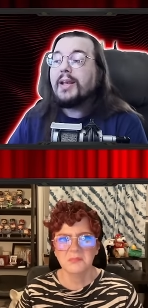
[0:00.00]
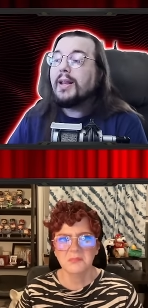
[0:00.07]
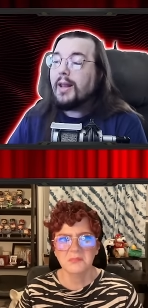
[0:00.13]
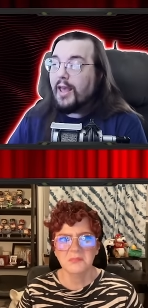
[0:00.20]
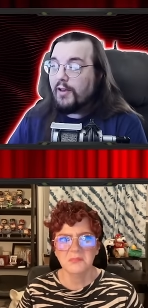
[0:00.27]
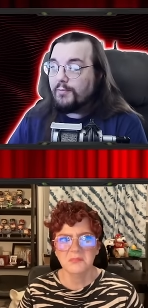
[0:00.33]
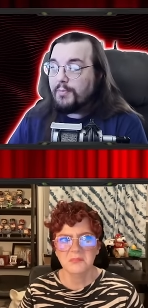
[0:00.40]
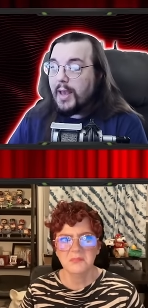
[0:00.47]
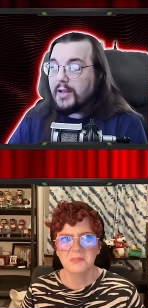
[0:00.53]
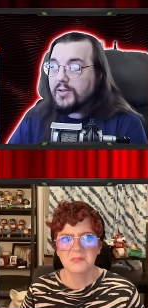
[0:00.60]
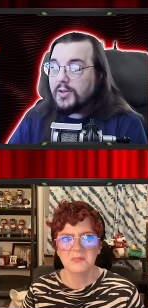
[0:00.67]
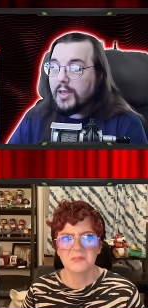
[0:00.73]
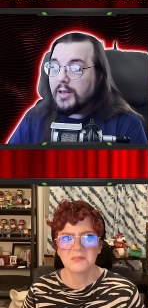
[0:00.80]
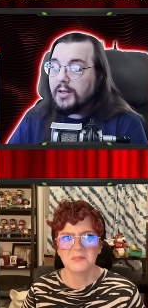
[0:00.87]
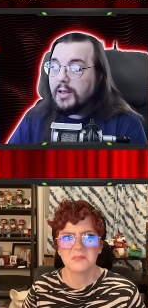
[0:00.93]
Speaker 1: black and half
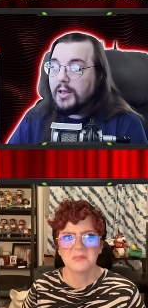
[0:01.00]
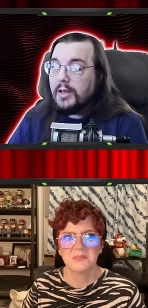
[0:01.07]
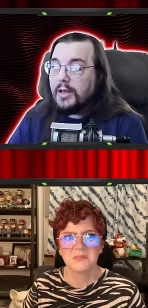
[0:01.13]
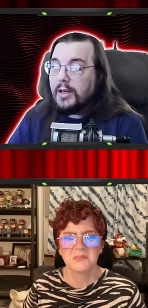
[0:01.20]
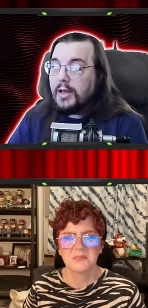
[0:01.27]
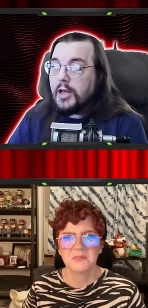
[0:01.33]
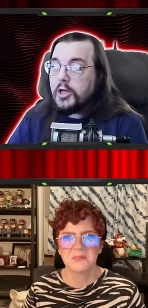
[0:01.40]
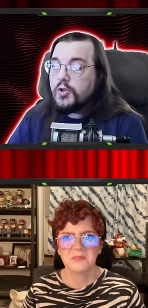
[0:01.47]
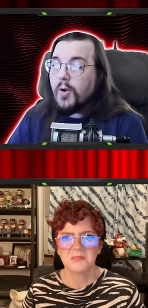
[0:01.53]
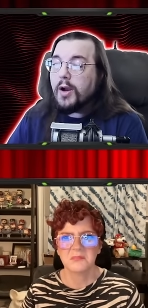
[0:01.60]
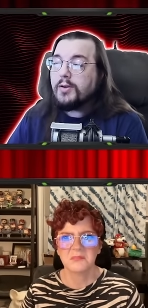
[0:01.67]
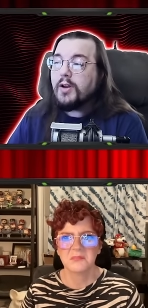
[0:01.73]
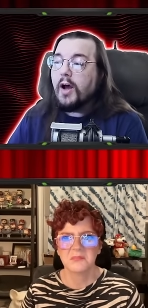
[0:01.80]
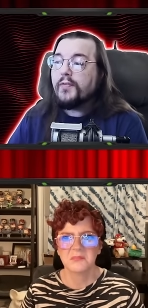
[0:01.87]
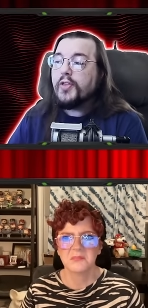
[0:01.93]
Mexican. He
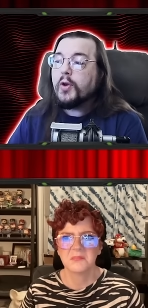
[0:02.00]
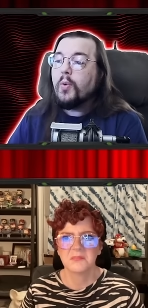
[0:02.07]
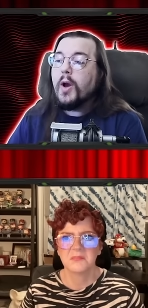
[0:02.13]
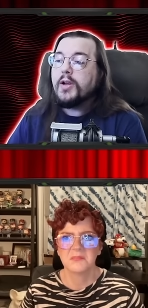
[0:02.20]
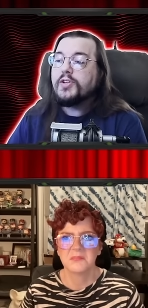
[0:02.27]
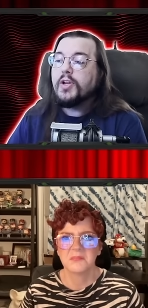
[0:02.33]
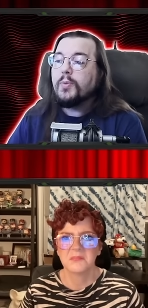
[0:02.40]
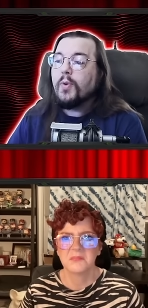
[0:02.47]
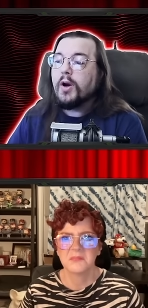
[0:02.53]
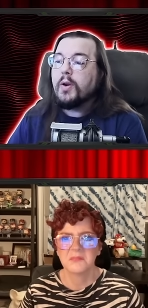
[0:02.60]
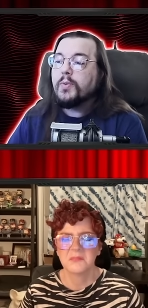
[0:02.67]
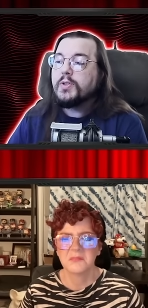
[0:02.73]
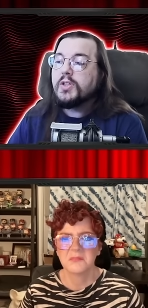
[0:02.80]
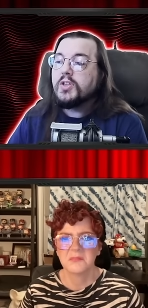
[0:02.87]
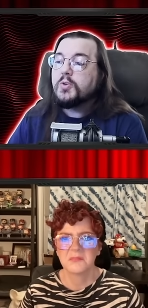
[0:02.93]
shrugged off the question
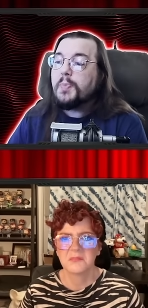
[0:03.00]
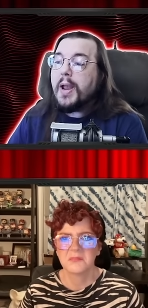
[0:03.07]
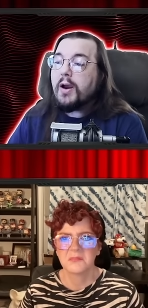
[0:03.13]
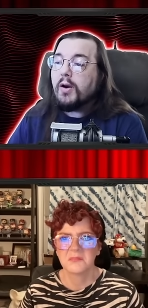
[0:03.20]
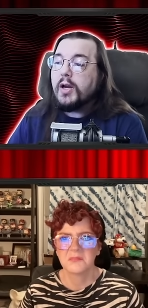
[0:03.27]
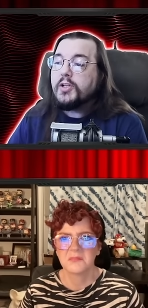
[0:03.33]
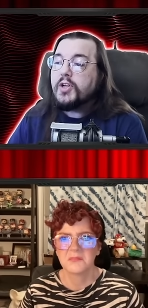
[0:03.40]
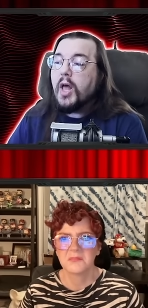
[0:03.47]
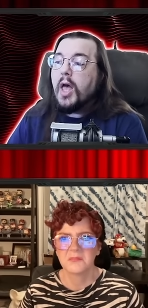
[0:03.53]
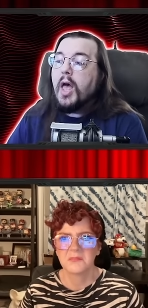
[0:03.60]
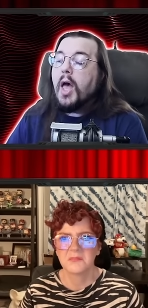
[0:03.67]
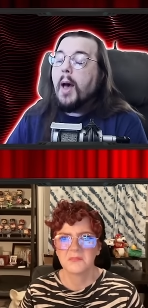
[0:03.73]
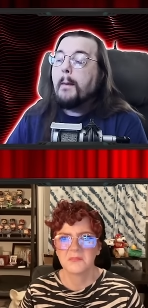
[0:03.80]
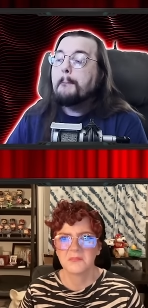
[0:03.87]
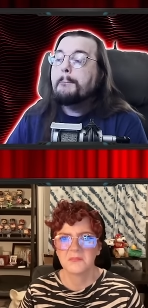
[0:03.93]
where he was disparaged,
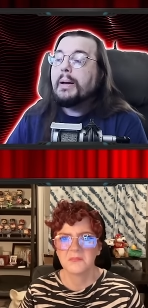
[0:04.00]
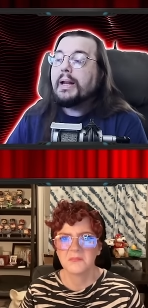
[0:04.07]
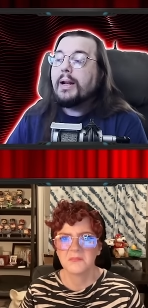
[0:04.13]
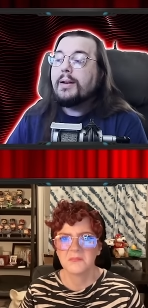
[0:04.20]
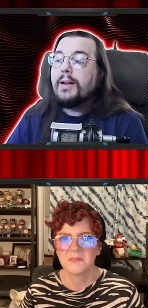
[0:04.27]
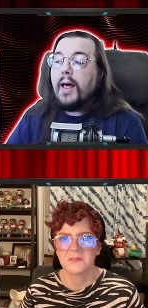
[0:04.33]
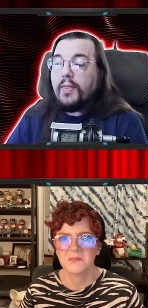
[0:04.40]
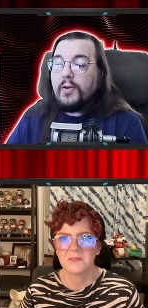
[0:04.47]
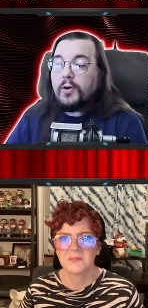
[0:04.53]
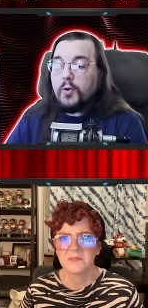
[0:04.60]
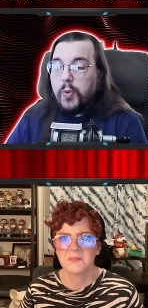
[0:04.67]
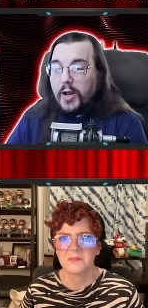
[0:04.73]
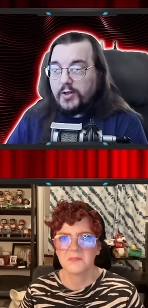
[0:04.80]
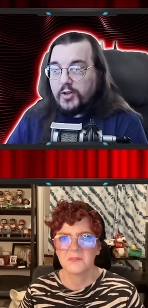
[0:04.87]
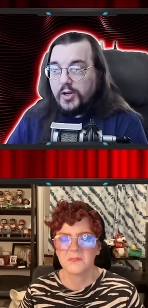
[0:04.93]
but
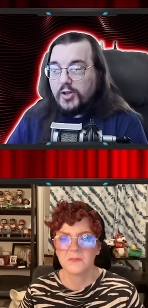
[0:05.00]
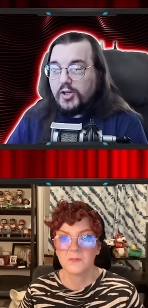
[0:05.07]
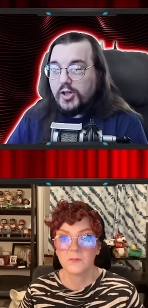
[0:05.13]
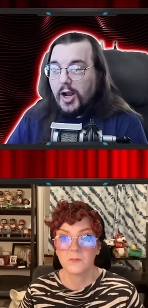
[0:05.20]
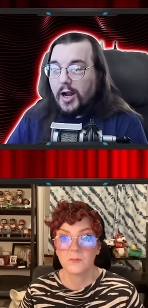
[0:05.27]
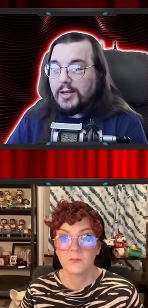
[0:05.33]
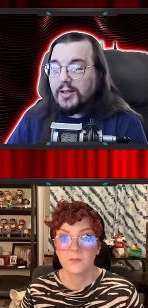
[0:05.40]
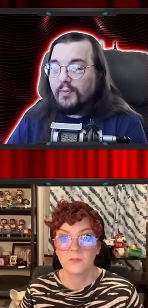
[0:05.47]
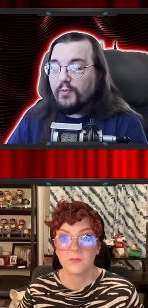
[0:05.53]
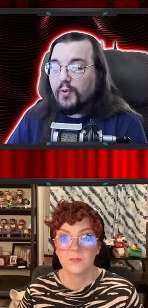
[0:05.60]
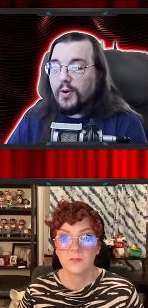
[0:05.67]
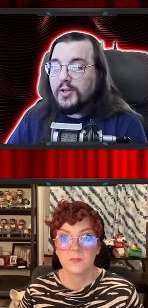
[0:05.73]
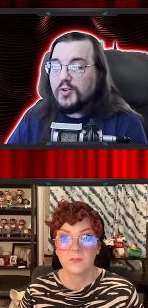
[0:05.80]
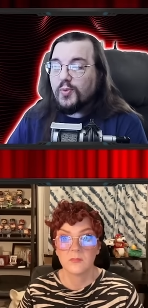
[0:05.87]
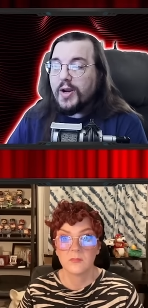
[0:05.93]
another question shocked
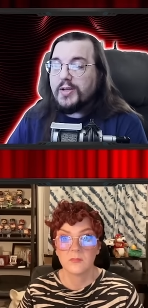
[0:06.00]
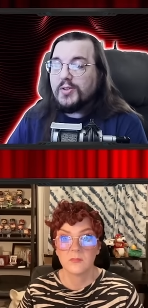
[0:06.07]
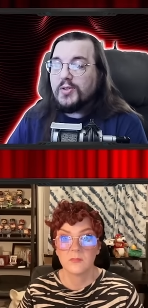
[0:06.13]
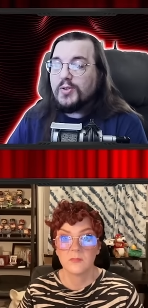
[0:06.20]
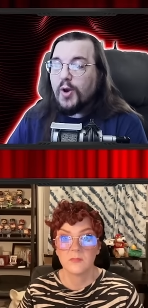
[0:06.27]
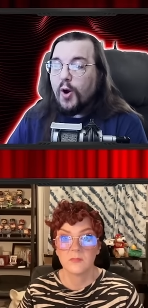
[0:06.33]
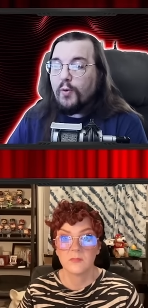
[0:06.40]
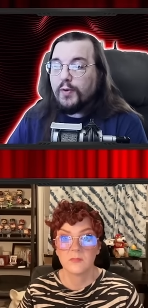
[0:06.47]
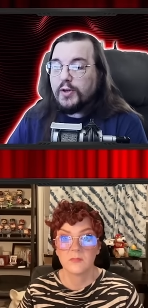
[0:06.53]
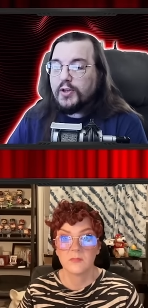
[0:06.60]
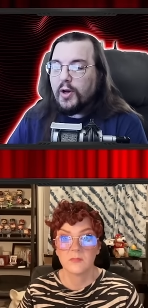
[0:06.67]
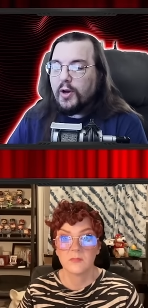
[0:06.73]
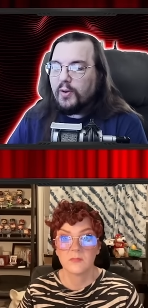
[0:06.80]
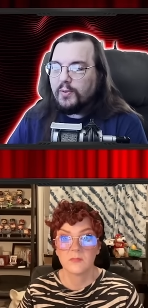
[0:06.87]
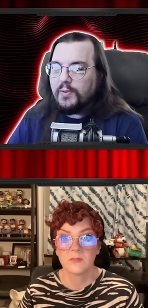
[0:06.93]
him for its racist
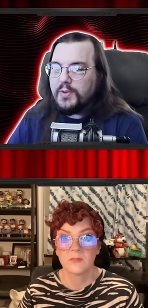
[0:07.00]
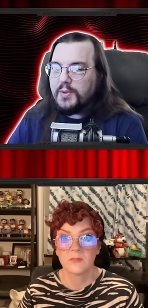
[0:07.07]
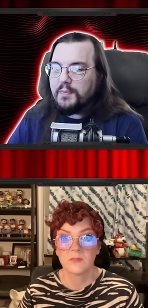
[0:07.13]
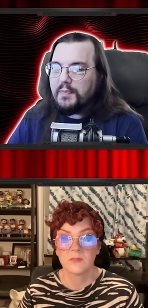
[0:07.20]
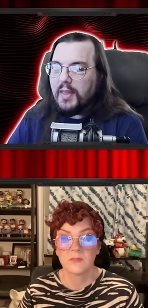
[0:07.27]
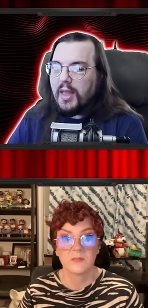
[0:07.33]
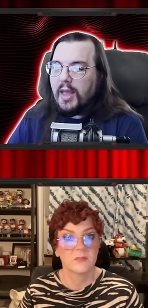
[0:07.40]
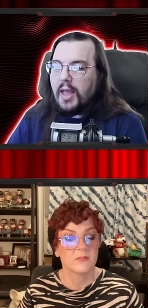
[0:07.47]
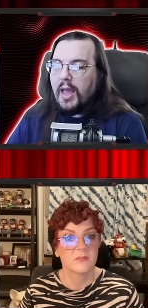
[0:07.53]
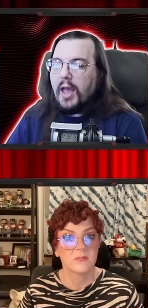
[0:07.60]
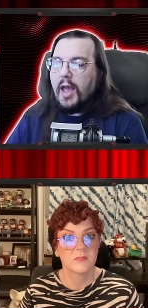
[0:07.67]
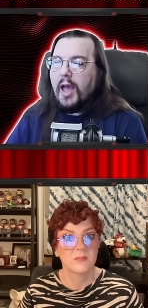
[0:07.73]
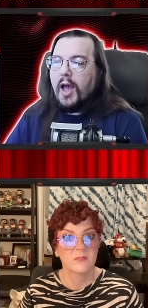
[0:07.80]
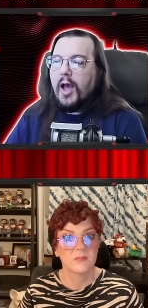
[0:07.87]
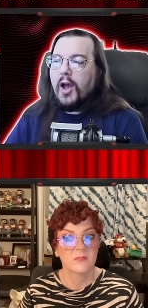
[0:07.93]
overtones.
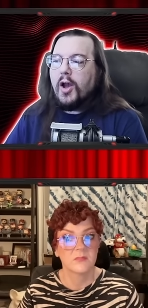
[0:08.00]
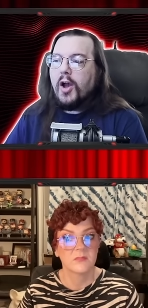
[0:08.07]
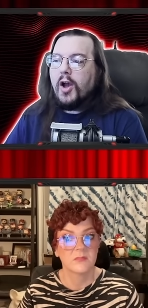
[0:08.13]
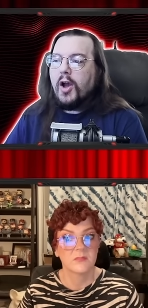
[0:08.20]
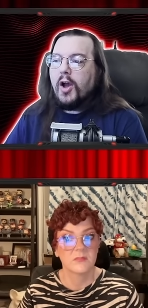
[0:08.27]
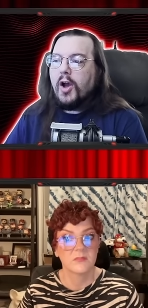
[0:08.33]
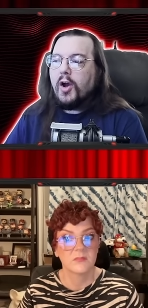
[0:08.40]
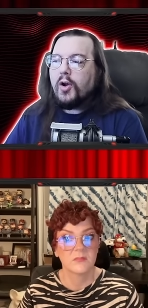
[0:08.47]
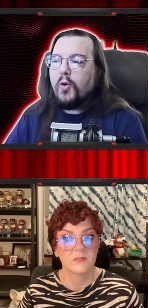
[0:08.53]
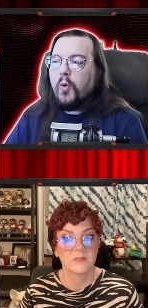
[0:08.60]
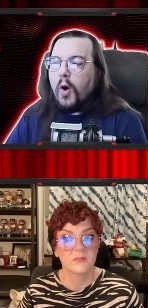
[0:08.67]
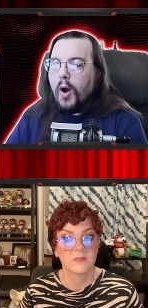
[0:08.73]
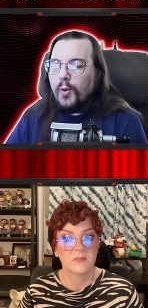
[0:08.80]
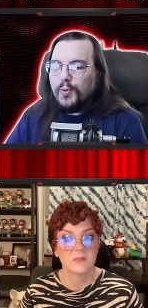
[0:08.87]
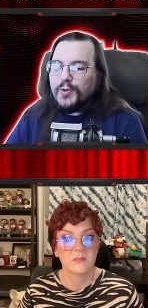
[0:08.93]

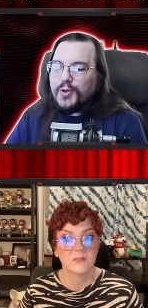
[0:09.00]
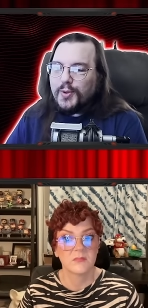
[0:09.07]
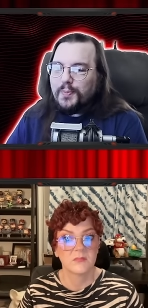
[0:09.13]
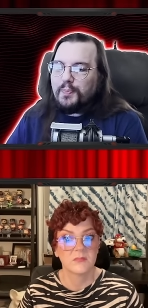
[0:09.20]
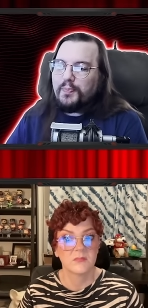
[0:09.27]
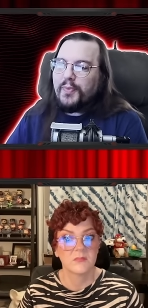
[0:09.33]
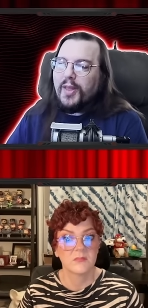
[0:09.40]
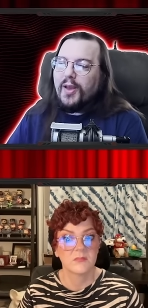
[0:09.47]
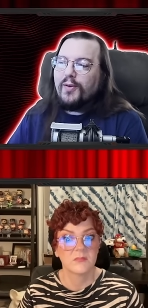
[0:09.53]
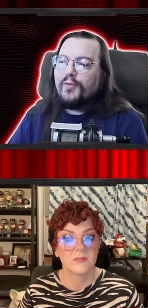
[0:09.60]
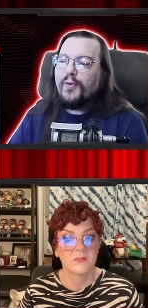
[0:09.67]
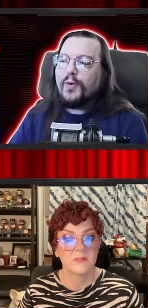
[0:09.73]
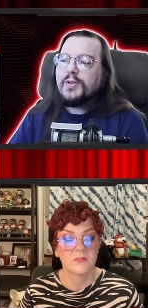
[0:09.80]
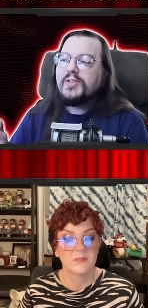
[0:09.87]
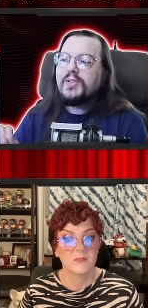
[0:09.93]
Quote
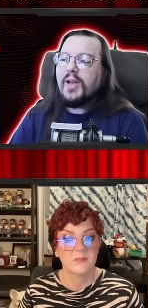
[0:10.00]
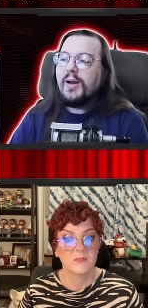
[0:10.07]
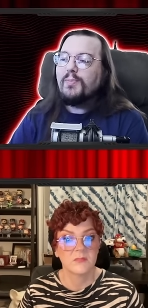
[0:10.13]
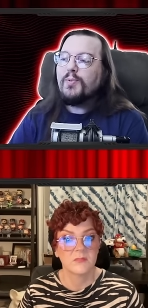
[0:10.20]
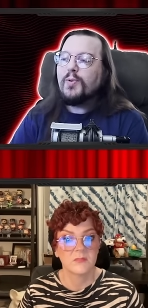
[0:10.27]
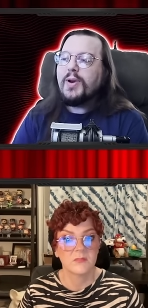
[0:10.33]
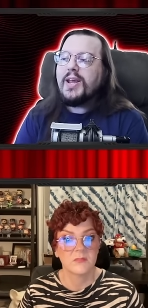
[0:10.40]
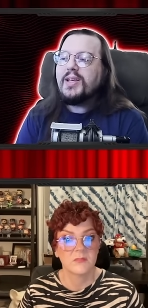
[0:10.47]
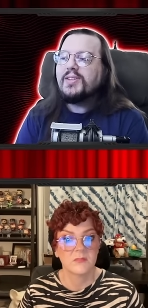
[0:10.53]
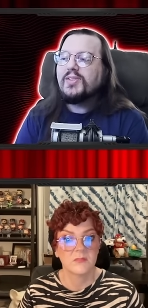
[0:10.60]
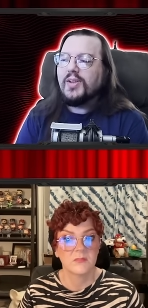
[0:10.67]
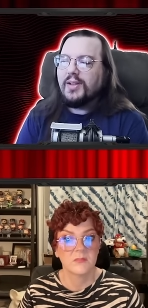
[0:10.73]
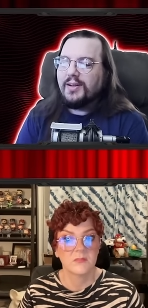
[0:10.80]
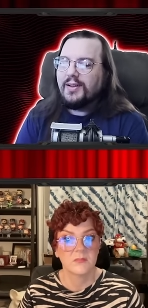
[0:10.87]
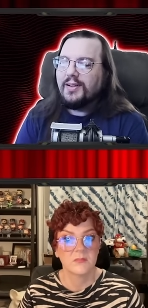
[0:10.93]
For some
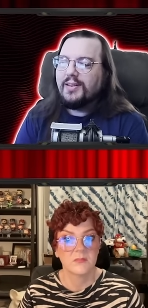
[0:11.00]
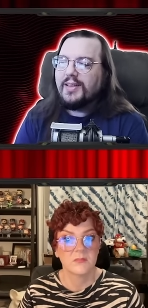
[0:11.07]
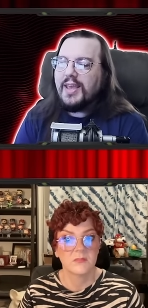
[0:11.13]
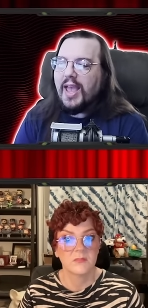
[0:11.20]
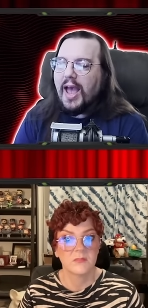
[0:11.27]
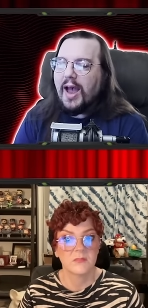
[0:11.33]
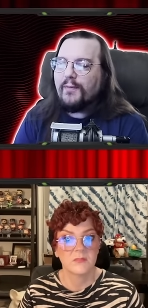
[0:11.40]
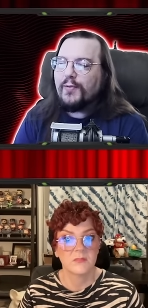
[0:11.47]
reason, the